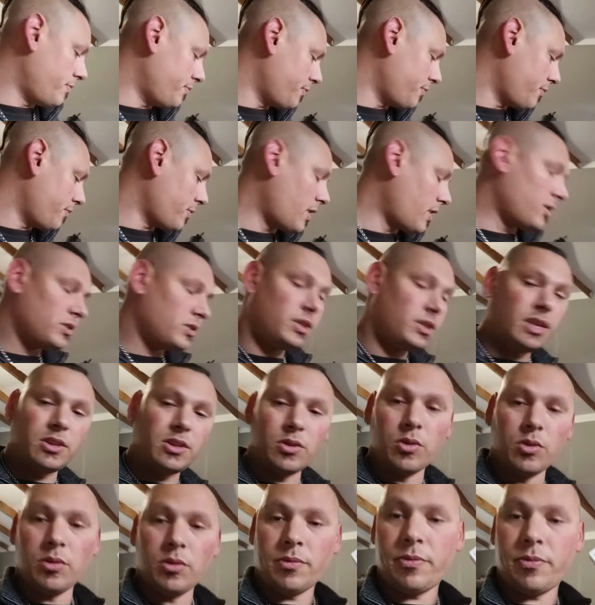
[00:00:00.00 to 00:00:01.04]

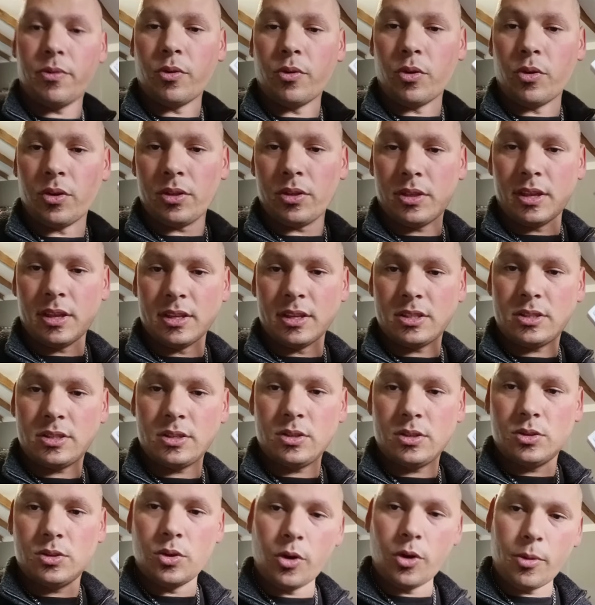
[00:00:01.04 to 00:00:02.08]
signal for this
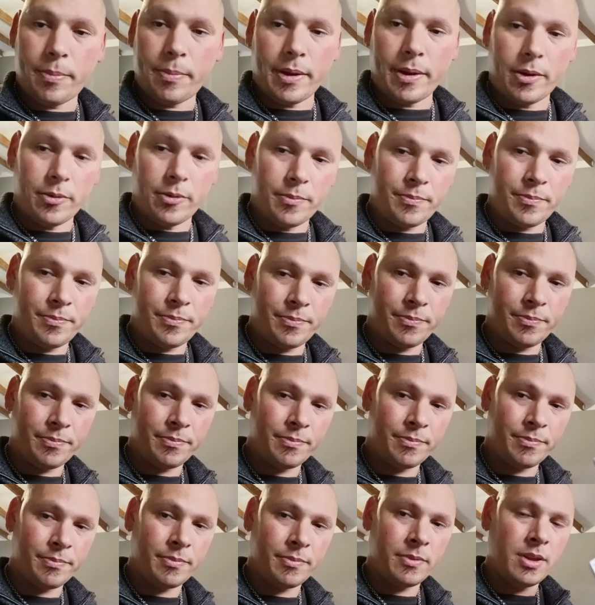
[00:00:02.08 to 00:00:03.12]
doorbell
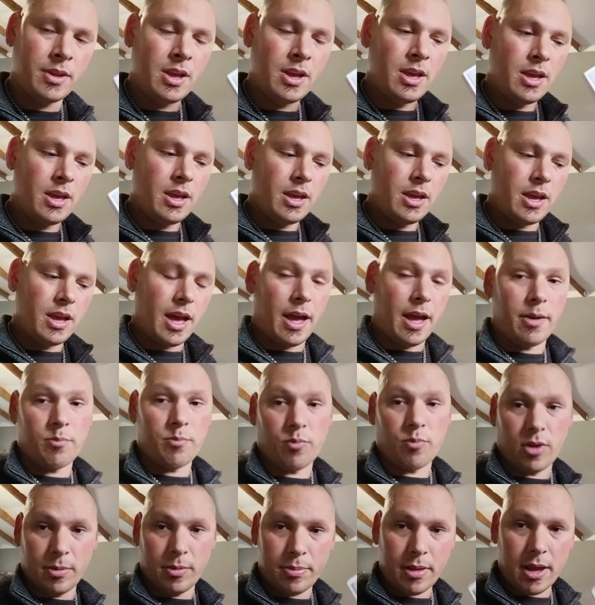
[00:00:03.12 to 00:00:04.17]
and
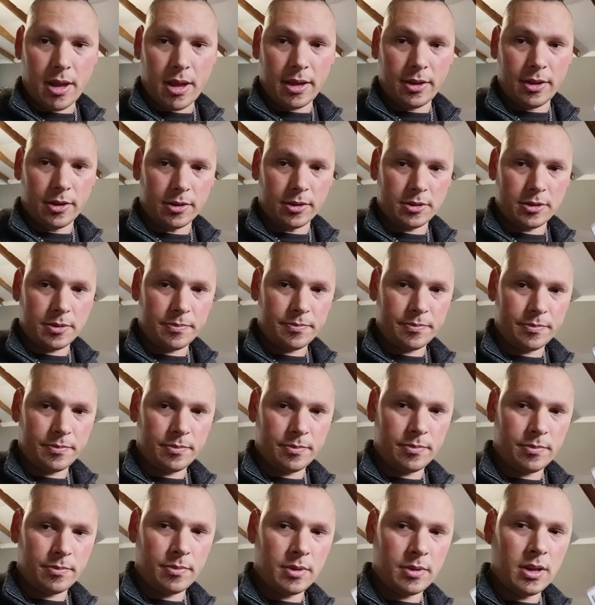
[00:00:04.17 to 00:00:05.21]
replayed it.
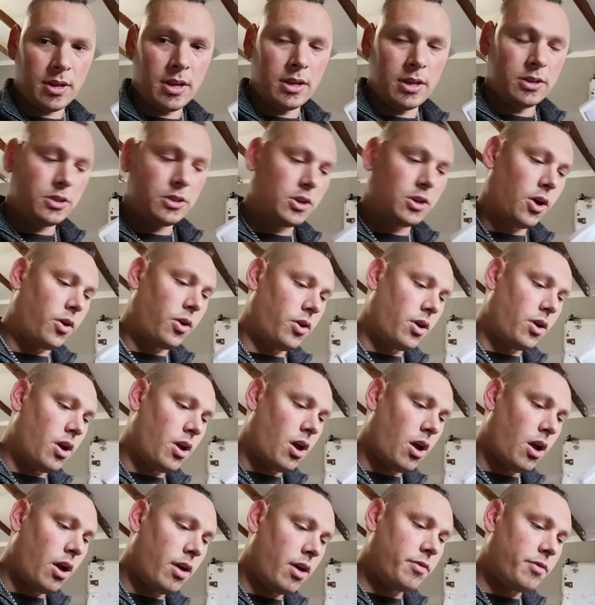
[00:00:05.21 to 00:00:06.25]
So
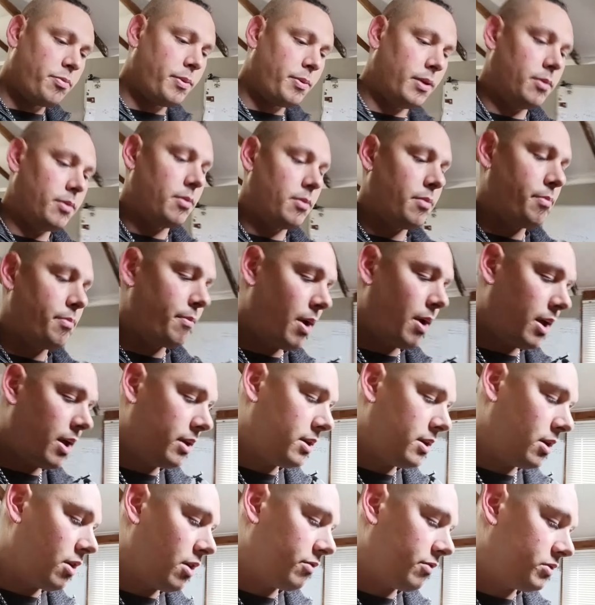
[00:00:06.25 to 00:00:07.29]
I've been
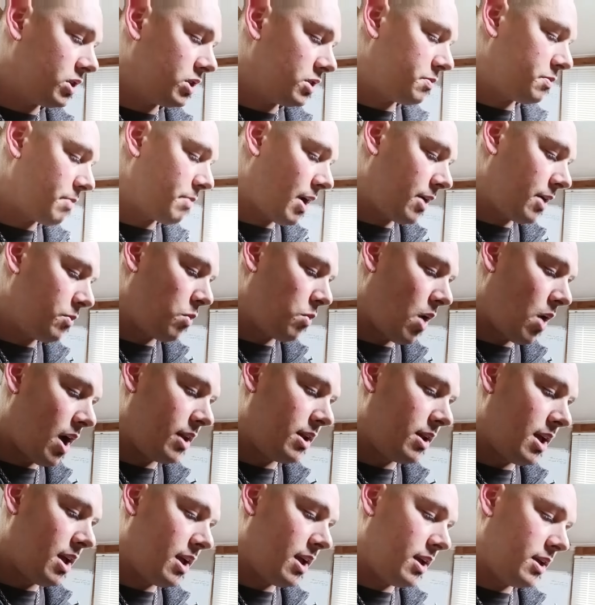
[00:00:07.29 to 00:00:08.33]
making, I've just made one,
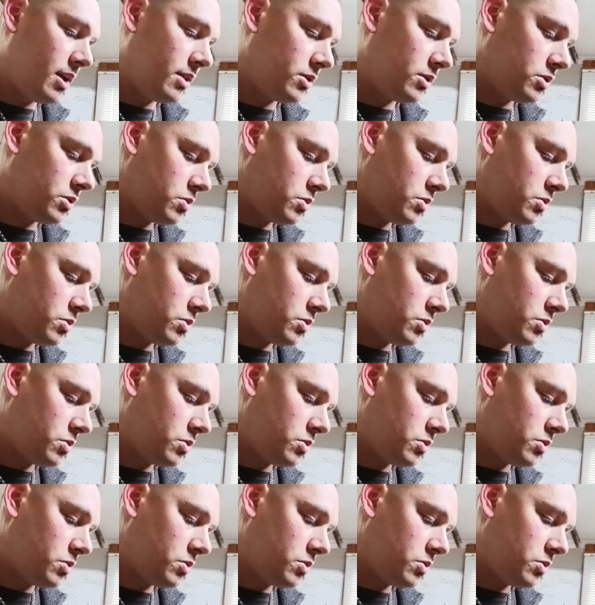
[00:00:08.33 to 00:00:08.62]
and